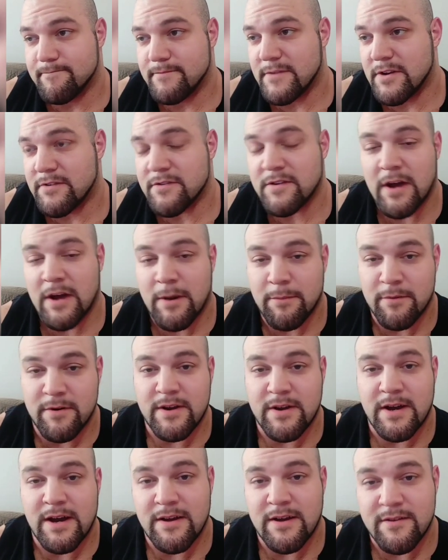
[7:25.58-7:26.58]
there's a
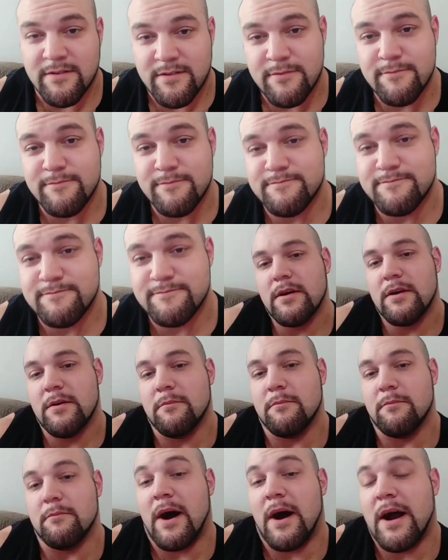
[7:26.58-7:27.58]
couple of guys.
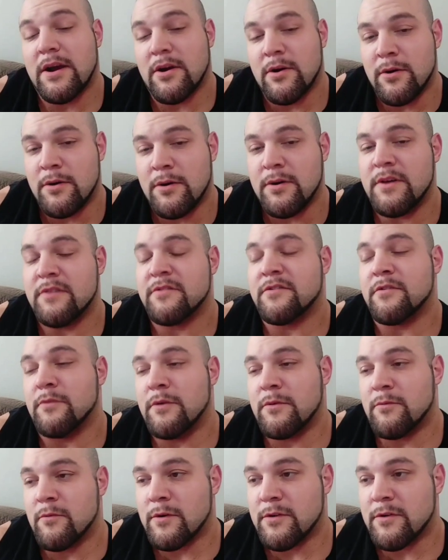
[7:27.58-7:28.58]
My goal is to
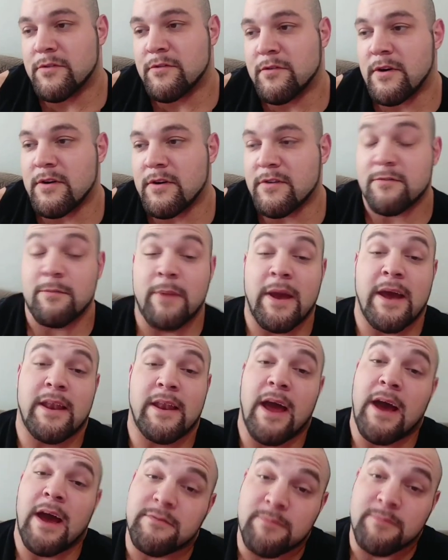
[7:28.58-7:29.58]
win World's Strongest
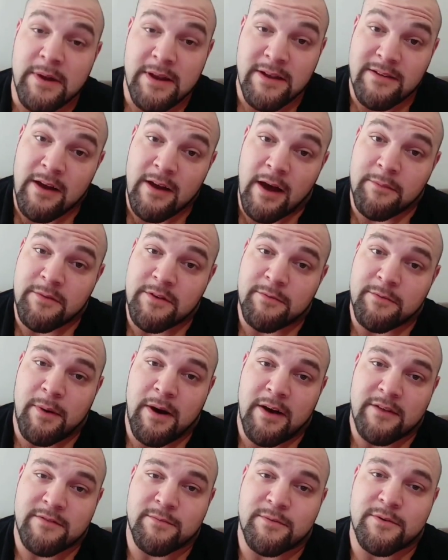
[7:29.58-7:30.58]
Man as many times as
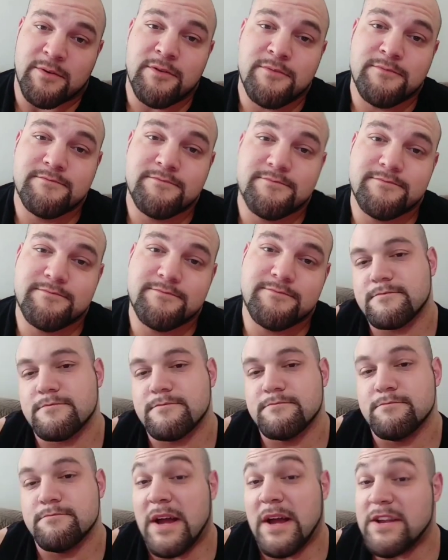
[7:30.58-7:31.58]
possible.
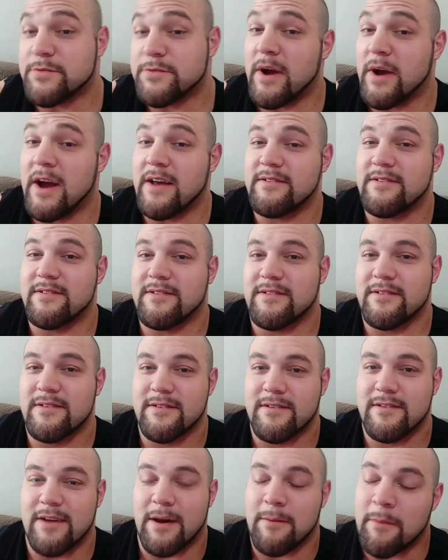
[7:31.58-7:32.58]
Bench
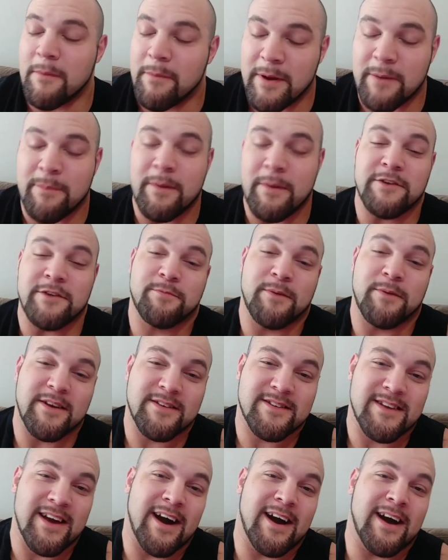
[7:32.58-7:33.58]
press. I'm a big bench
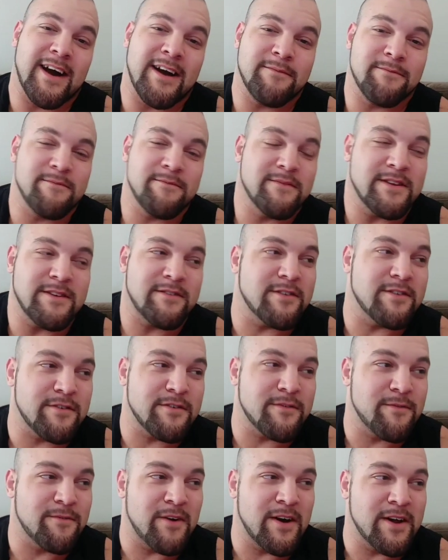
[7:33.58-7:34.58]
press guy. It's
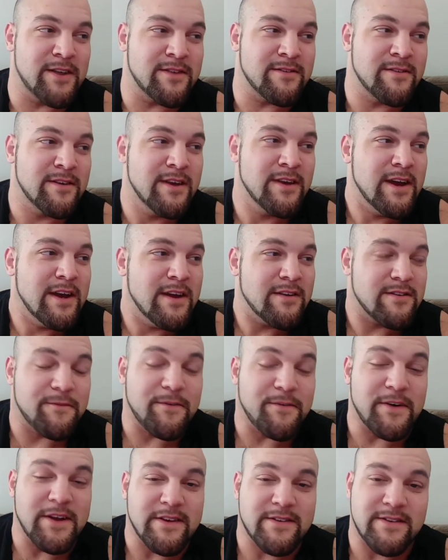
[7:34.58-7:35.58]
just fun. It's a
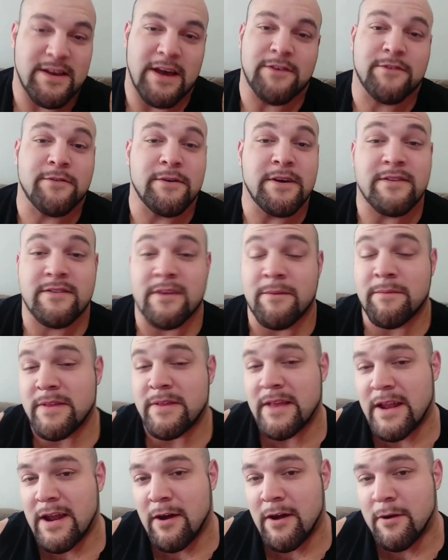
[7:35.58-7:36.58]
fun accessory. It's something
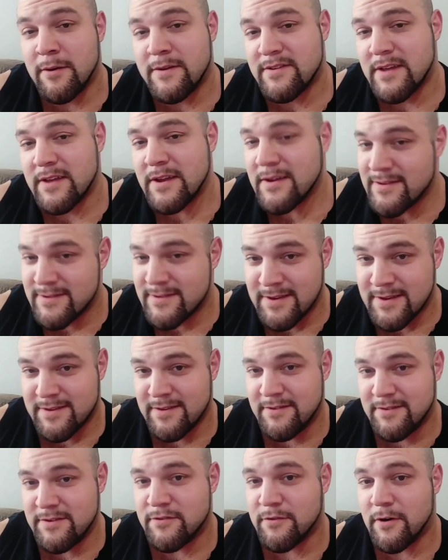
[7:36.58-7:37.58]
that I always stay
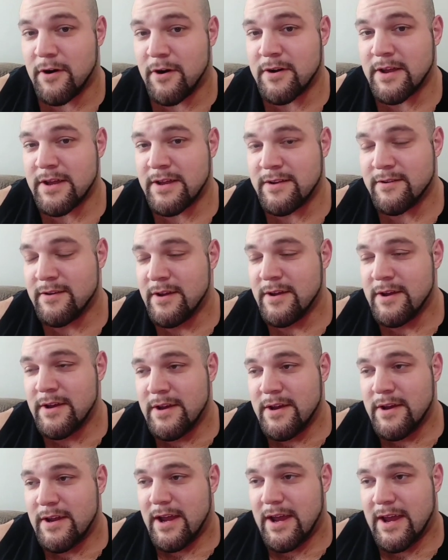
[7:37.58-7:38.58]
consistently strong in.
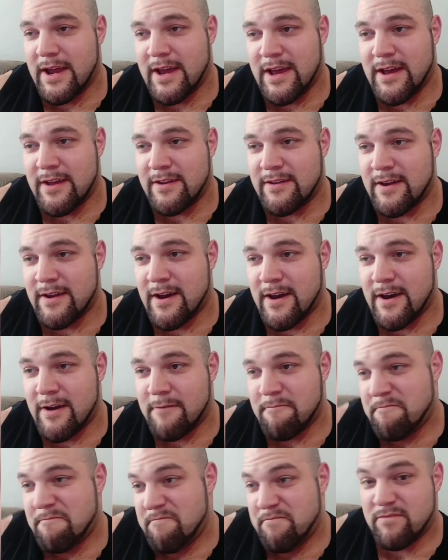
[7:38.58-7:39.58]
And
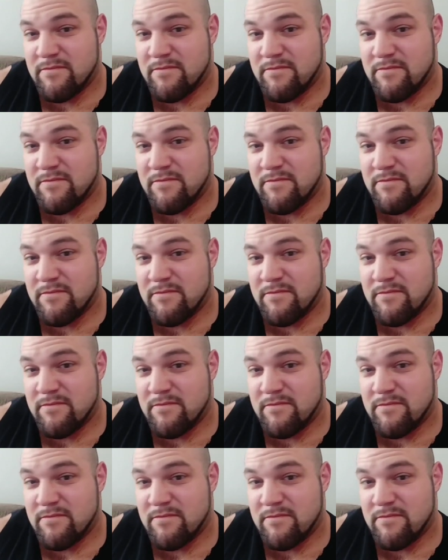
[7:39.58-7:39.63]
I